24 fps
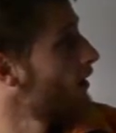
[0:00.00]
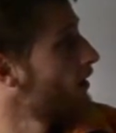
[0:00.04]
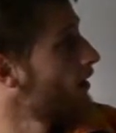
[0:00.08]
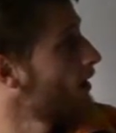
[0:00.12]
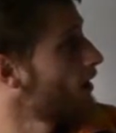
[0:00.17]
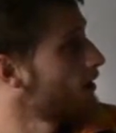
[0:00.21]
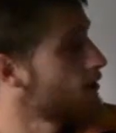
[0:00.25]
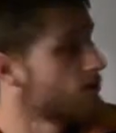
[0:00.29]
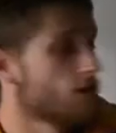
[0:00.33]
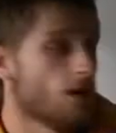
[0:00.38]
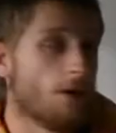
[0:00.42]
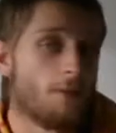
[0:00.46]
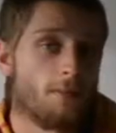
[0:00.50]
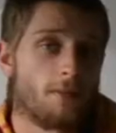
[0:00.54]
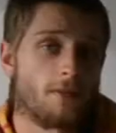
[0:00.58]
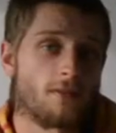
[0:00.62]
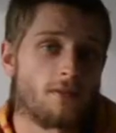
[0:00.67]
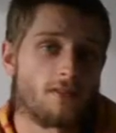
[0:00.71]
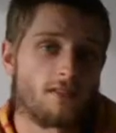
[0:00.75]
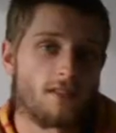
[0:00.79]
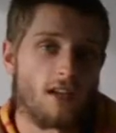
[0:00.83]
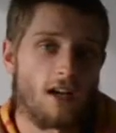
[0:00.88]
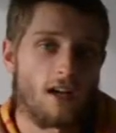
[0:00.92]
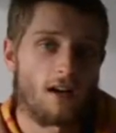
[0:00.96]

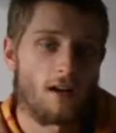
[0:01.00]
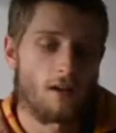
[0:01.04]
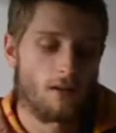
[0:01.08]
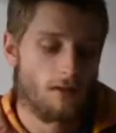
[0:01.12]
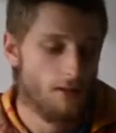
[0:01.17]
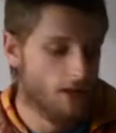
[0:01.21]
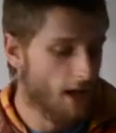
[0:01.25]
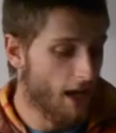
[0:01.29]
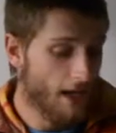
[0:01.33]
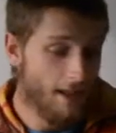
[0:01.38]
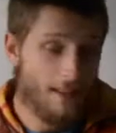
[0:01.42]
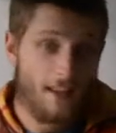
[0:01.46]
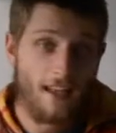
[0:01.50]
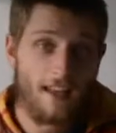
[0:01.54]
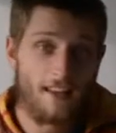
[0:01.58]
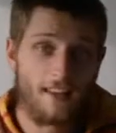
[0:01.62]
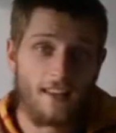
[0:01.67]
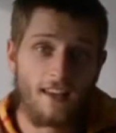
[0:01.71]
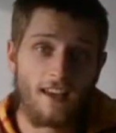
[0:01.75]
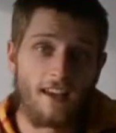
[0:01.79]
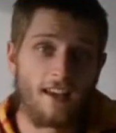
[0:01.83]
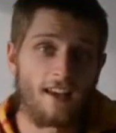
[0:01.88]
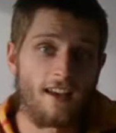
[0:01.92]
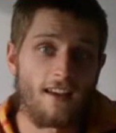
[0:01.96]
examples down, and they're
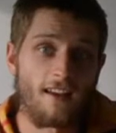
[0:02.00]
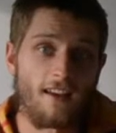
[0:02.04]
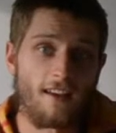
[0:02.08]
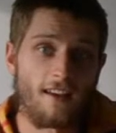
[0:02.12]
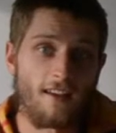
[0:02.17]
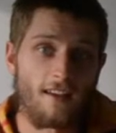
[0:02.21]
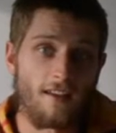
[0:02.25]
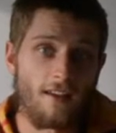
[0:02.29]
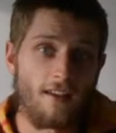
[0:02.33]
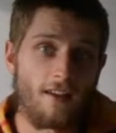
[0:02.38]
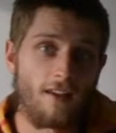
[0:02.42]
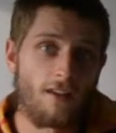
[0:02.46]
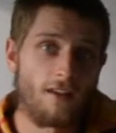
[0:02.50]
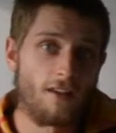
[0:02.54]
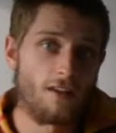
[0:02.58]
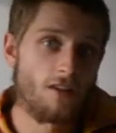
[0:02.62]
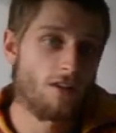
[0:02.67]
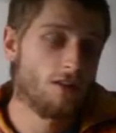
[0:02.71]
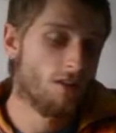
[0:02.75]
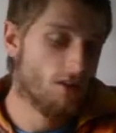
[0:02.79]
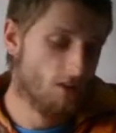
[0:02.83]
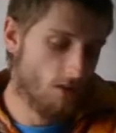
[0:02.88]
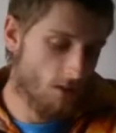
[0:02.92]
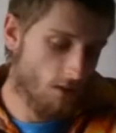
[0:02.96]
there.
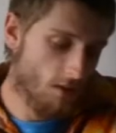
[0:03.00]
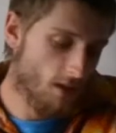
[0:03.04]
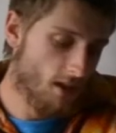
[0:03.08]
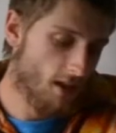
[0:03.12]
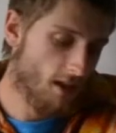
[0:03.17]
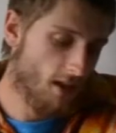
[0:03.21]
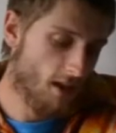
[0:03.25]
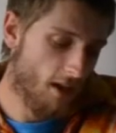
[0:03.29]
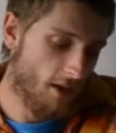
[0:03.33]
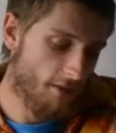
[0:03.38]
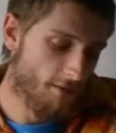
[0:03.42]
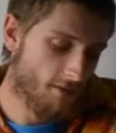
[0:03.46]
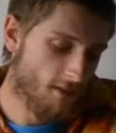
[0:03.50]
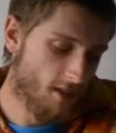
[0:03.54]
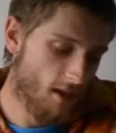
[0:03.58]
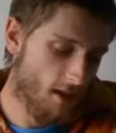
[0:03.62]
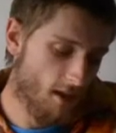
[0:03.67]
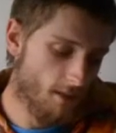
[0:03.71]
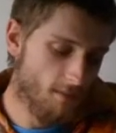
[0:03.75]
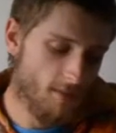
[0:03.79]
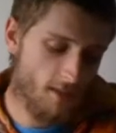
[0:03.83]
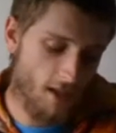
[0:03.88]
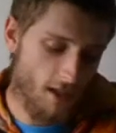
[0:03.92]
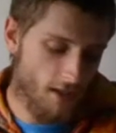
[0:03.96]
You do it enough
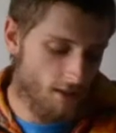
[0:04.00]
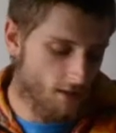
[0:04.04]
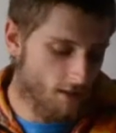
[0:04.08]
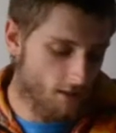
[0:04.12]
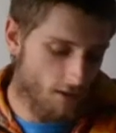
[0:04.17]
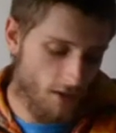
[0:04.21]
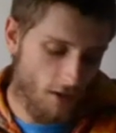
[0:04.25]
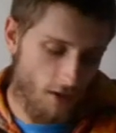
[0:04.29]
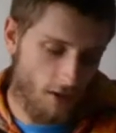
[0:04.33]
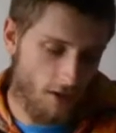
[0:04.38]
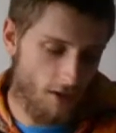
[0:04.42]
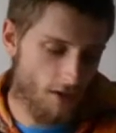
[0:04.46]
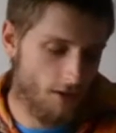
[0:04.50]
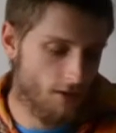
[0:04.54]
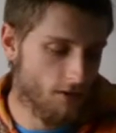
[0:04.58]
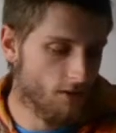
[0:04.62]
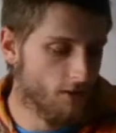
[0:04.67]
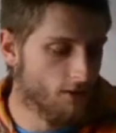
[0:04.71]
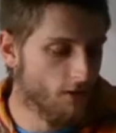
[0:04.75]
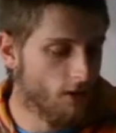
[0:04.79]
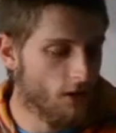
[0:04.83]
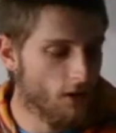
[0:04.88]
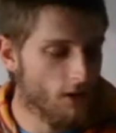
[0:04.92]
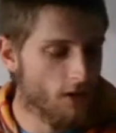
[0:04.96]
times and you know
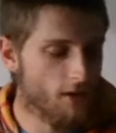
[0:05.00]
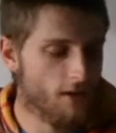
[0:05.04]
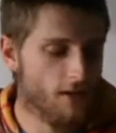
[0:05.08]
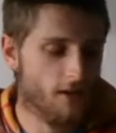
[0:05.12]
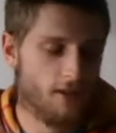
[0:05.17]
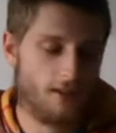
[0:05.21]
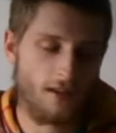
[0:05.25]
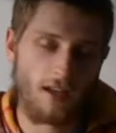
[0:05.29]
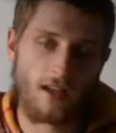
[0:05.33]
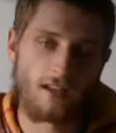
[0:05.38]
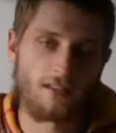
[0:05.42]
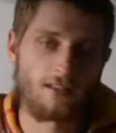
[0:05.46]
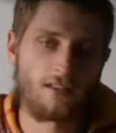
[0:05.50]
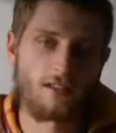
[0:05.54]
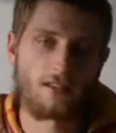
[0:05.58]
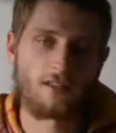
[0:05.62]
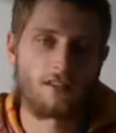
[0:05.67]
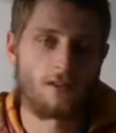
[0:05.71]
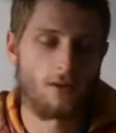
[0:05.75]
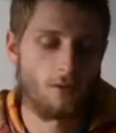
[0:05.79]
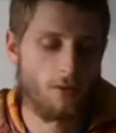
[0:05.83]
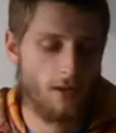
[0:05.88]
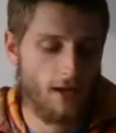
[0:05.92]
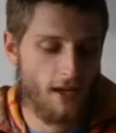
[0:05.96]
that that's just
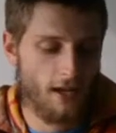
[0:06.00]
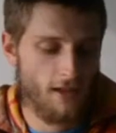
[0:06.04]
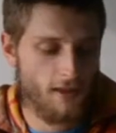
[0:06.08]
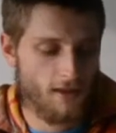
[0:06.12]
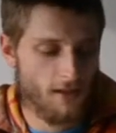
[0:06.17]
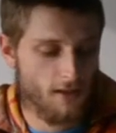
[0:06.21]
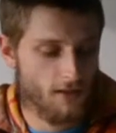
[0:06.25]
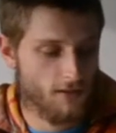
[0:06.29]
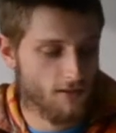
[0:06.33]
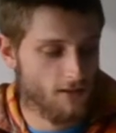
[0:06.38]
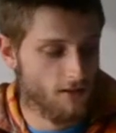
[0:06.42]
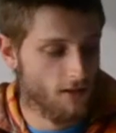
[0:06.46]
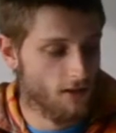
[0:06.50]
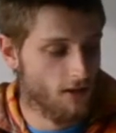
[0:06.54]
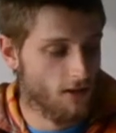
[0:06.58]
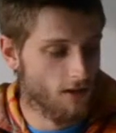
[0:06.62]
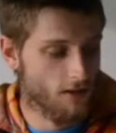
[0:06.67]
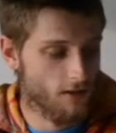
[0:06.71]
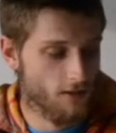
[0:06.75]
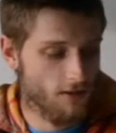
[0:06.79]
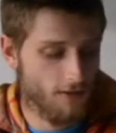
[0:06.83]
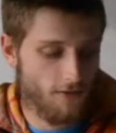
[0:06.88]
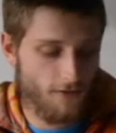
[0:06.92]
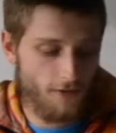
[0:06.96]
the way things are.
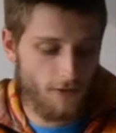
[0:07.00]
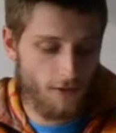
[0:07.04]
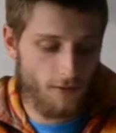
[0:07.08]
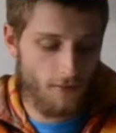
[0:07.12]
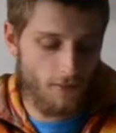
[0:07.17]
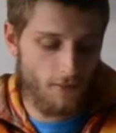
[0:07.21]
You feel